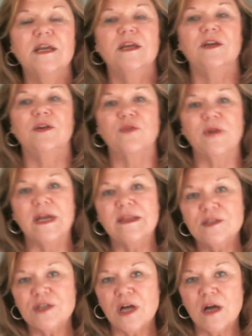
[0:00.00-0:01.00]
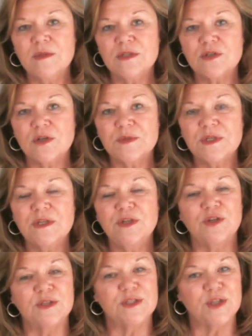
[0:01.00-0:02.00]
you create the job description, you
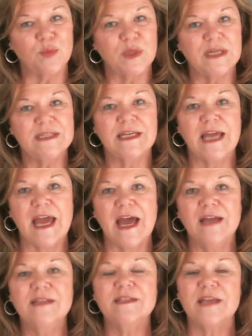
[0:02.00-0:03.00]
can start placing ads